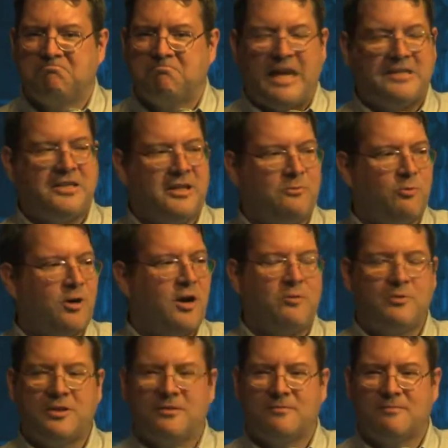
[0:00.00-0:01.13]
That's it, we're
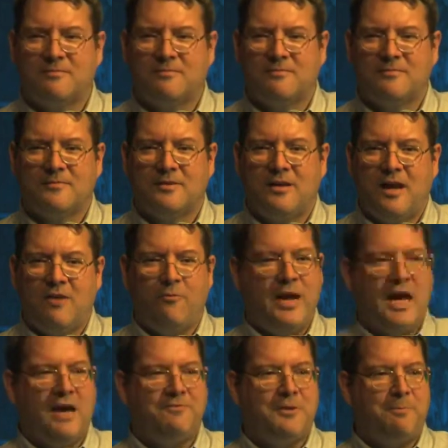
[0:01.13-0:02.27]
out. If we
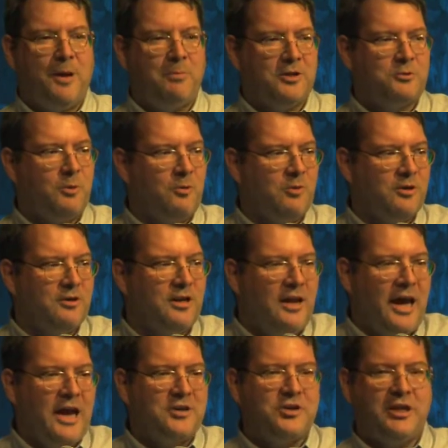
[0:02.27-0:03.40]
have to publish what we're
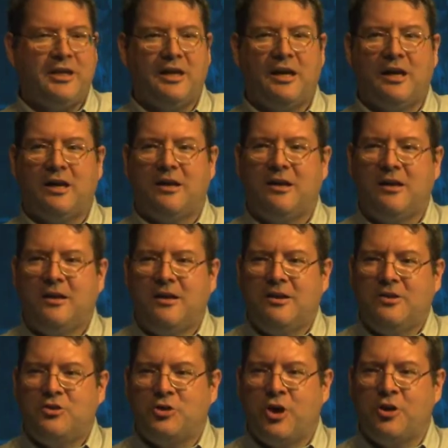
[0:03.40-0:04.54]
actually
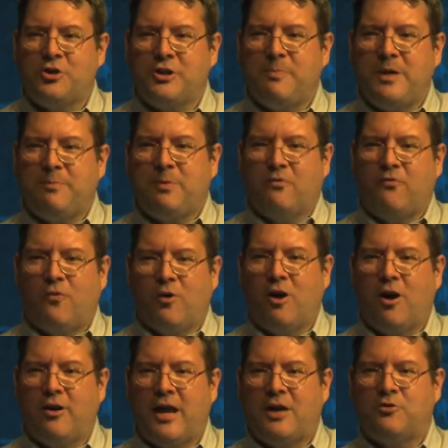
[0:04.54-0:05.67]
charging people for
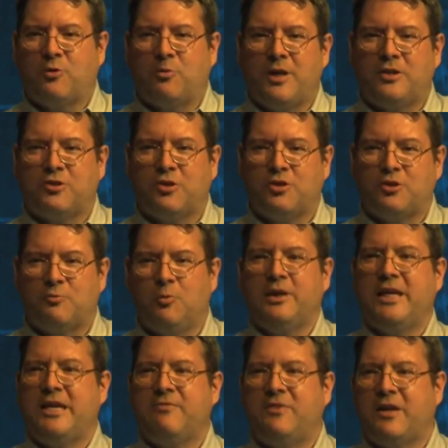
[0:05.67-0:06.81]
our natural resources, we'll
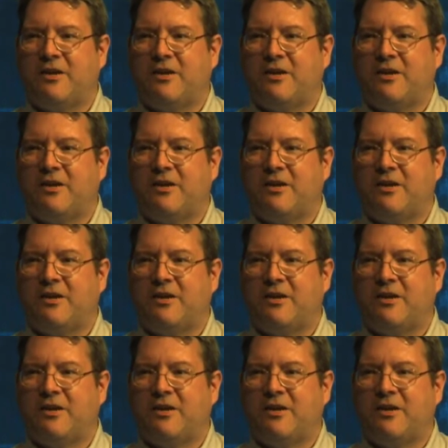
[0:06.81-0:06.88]
leave the